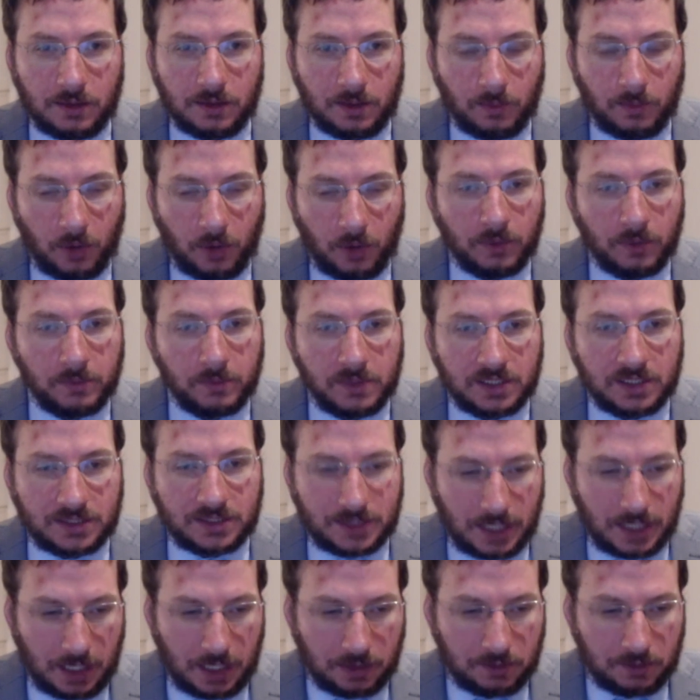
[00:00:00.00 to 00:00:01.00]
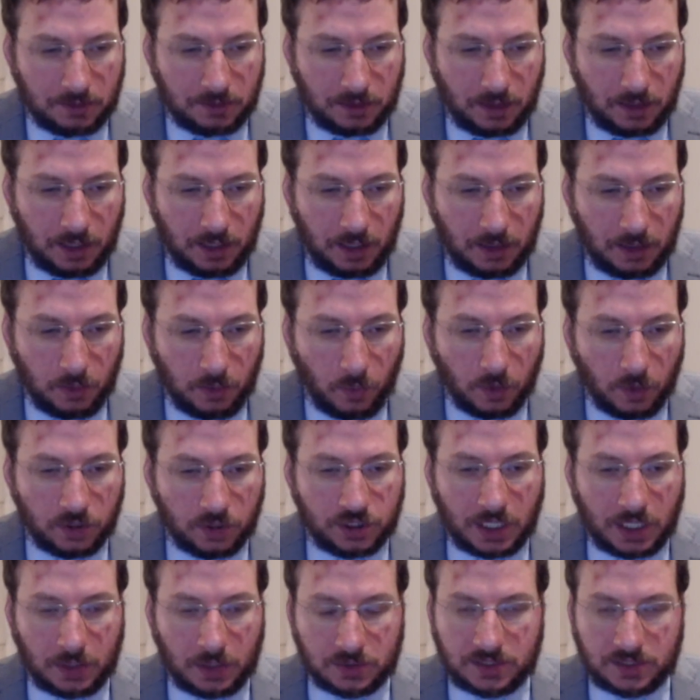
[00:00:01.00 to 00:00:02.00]
the problem is that the word
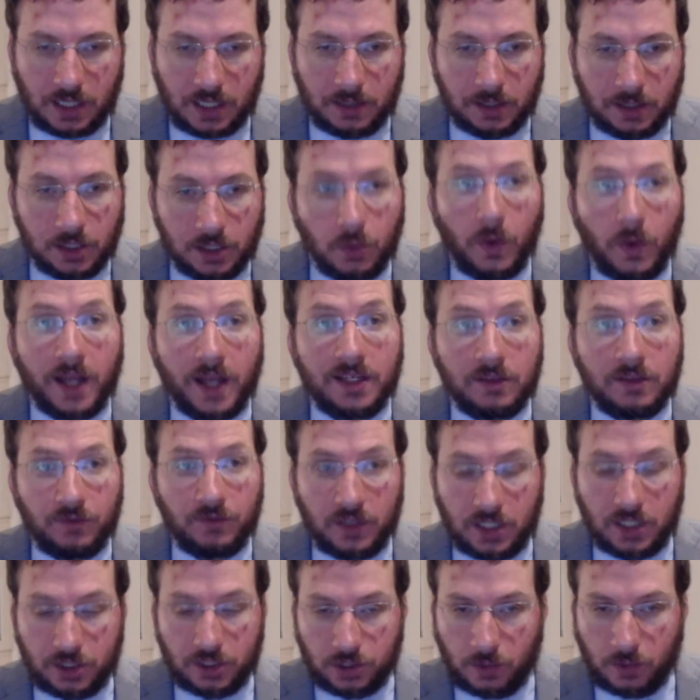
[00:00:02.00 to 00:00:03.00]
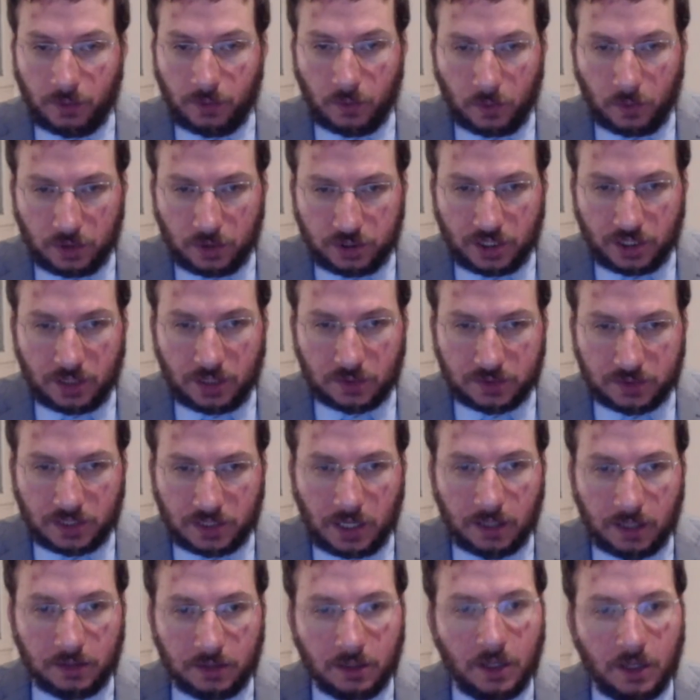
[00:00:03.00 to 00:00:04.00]
genocide, the UN definition of the word
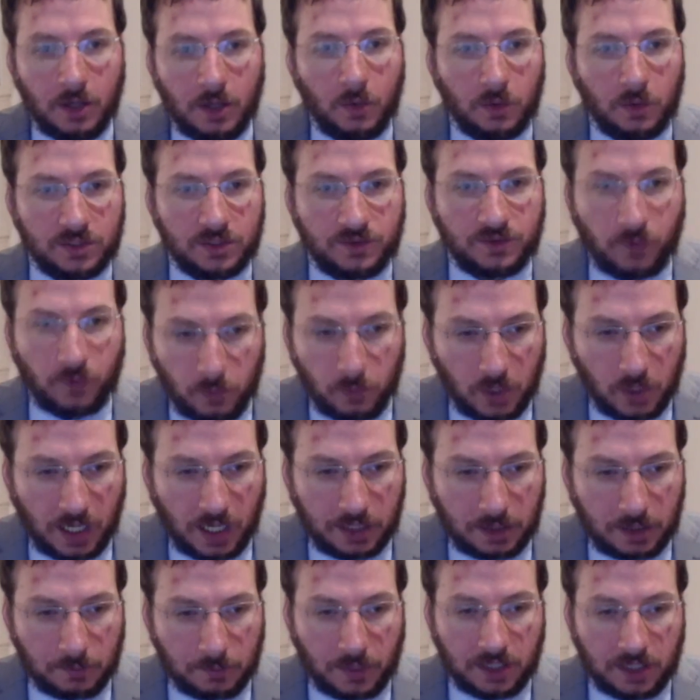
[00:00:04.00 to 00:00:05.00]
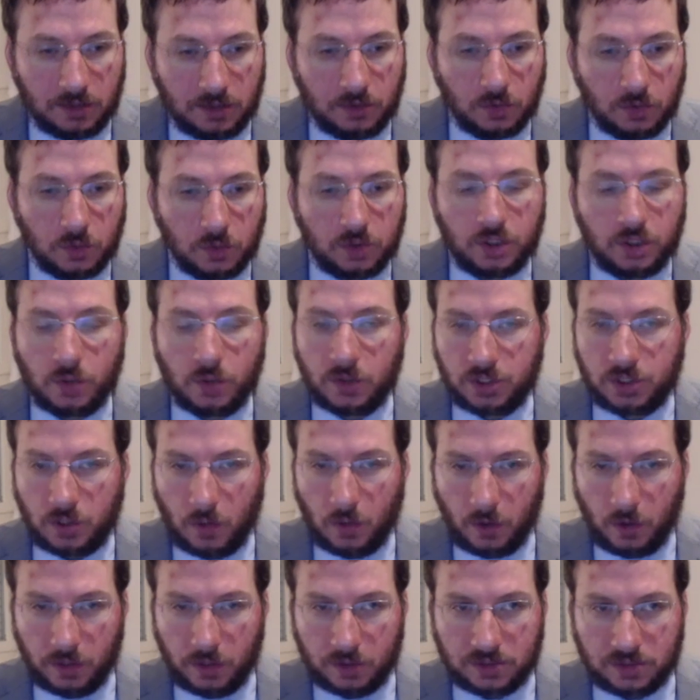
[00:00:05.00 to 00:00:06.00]
genocide, was formulated by 2 Jewish
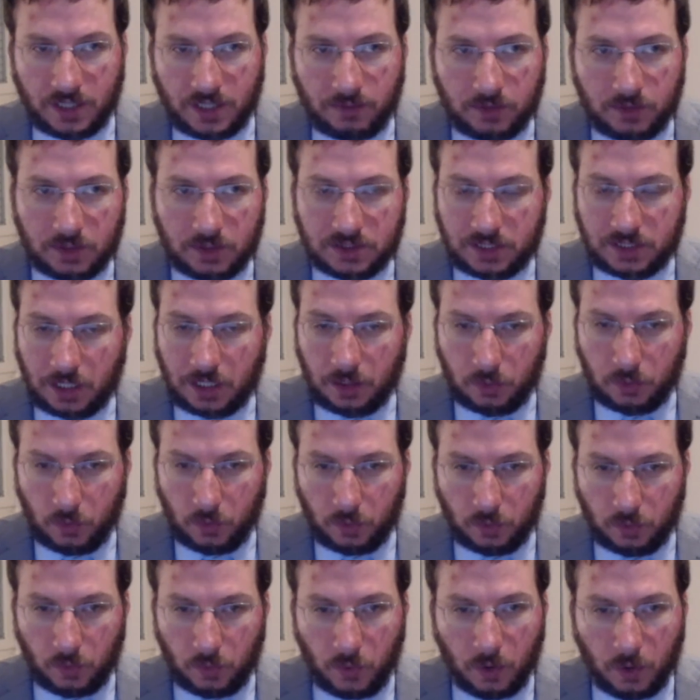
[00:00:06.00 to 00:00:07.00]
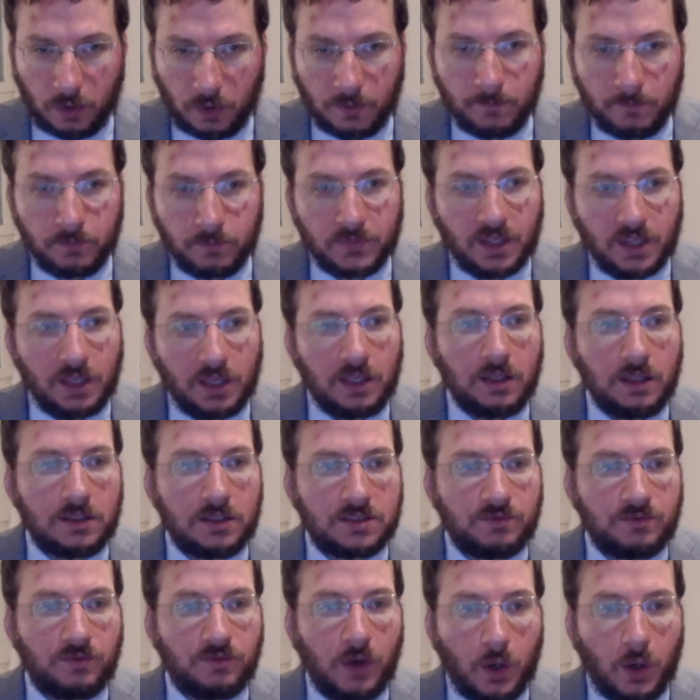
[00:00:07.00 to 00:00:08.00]
lawyers after the Second World War,
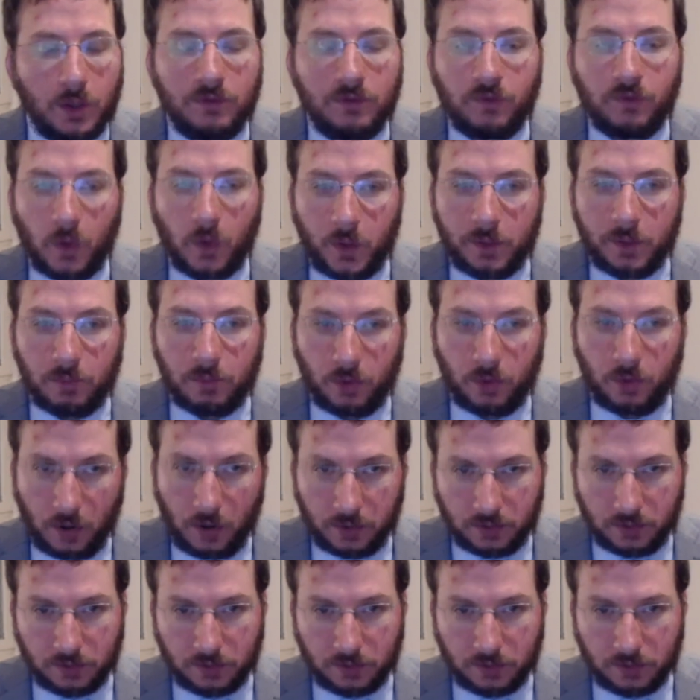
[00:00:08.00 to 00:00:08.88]
is very, very broad.